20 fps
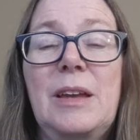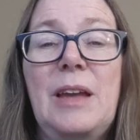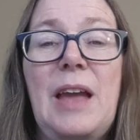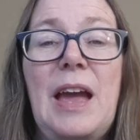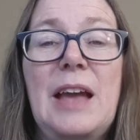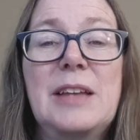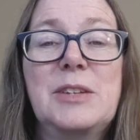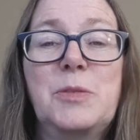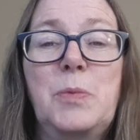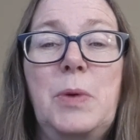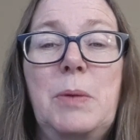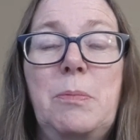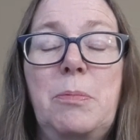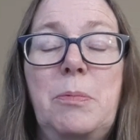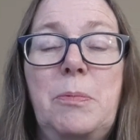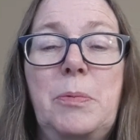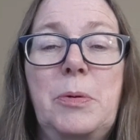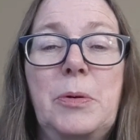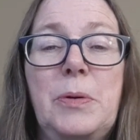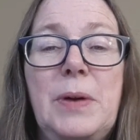as WIP
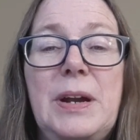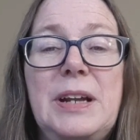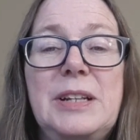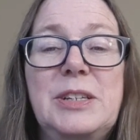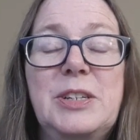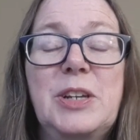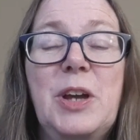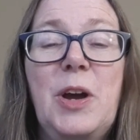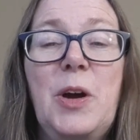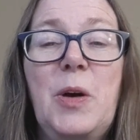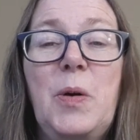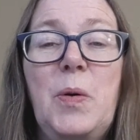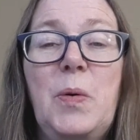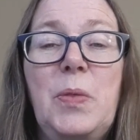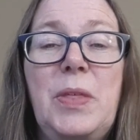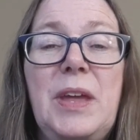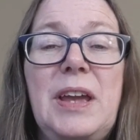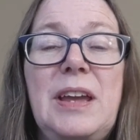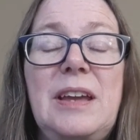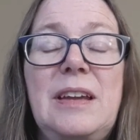parades go,
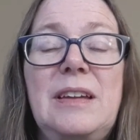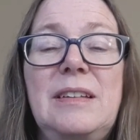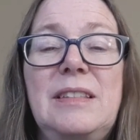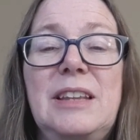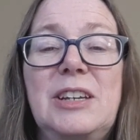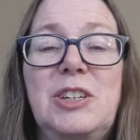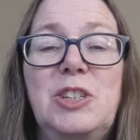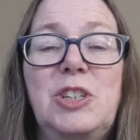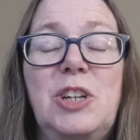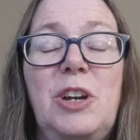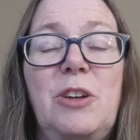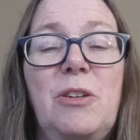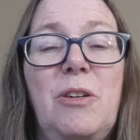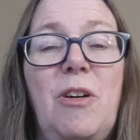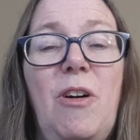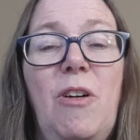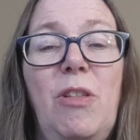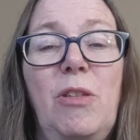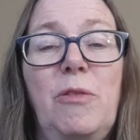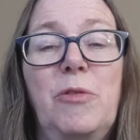they share
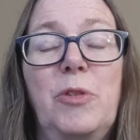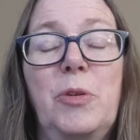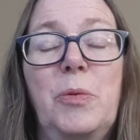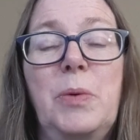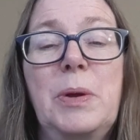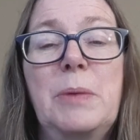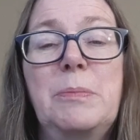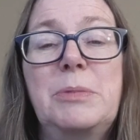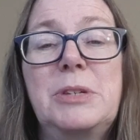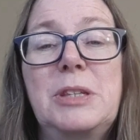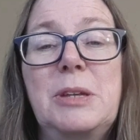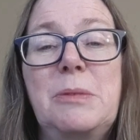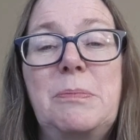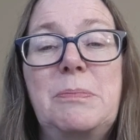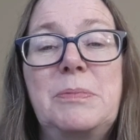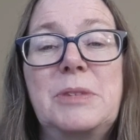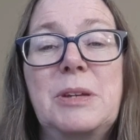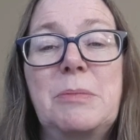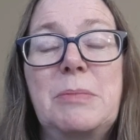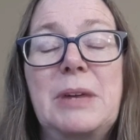all of the WIPs
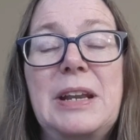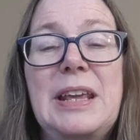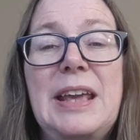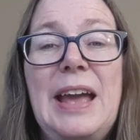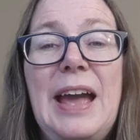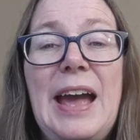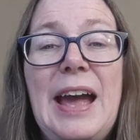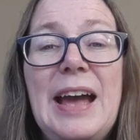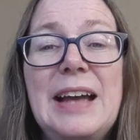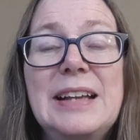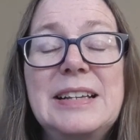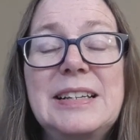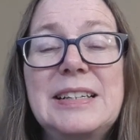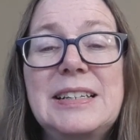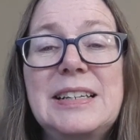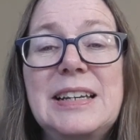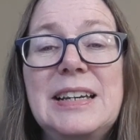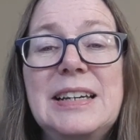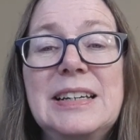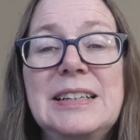that somebody
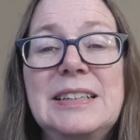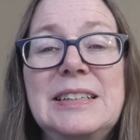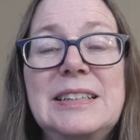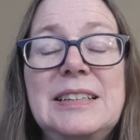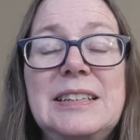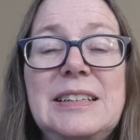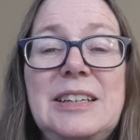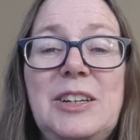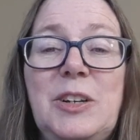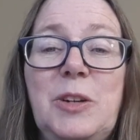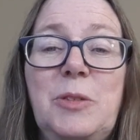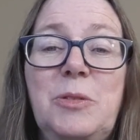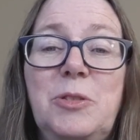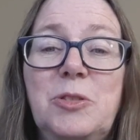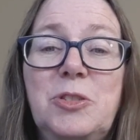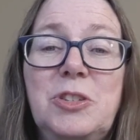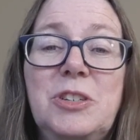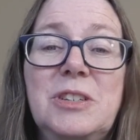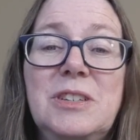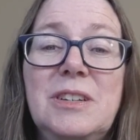has, and
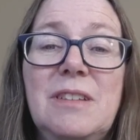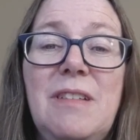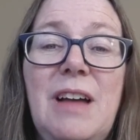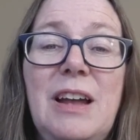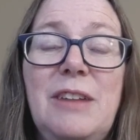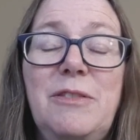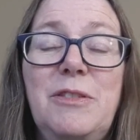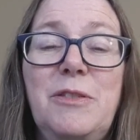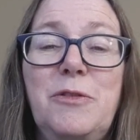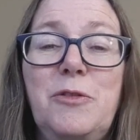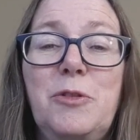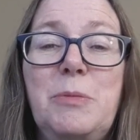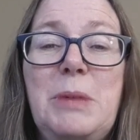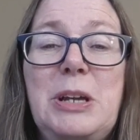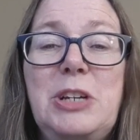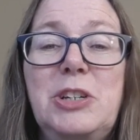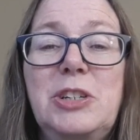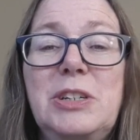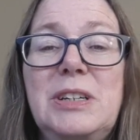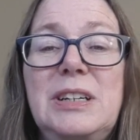there's just a lot of
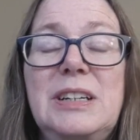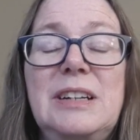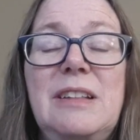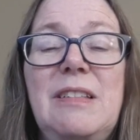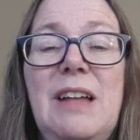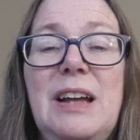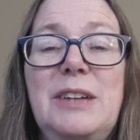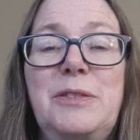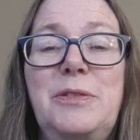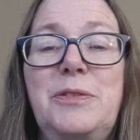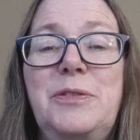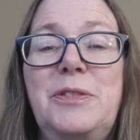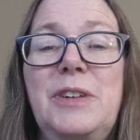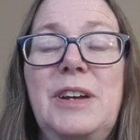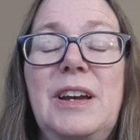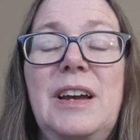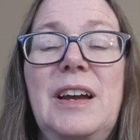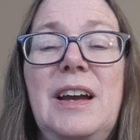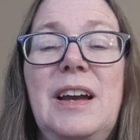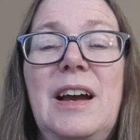information and a lot
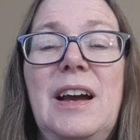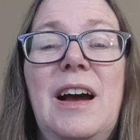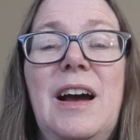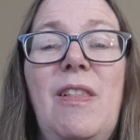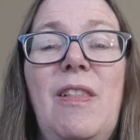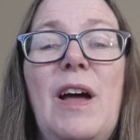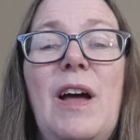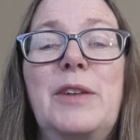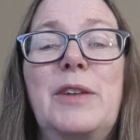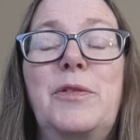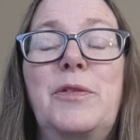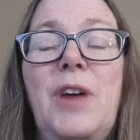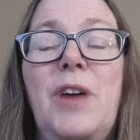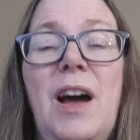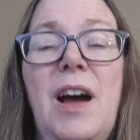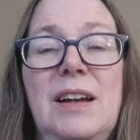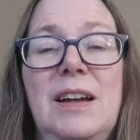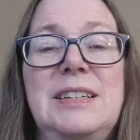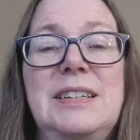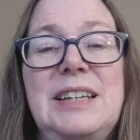of
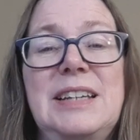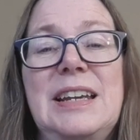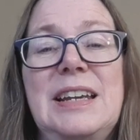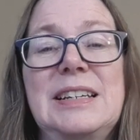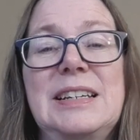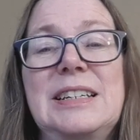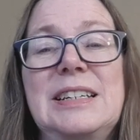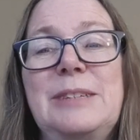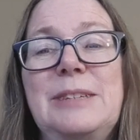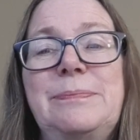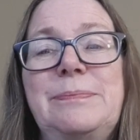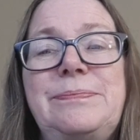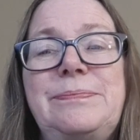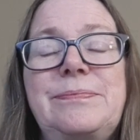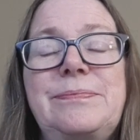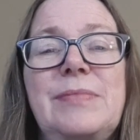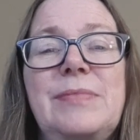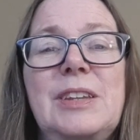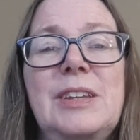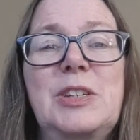content.
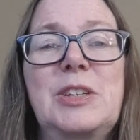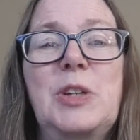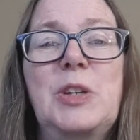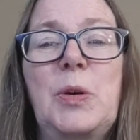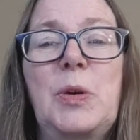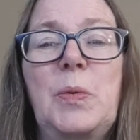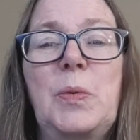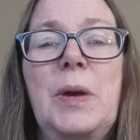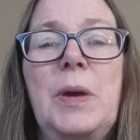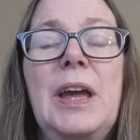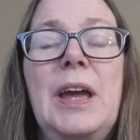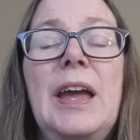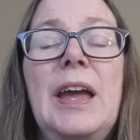So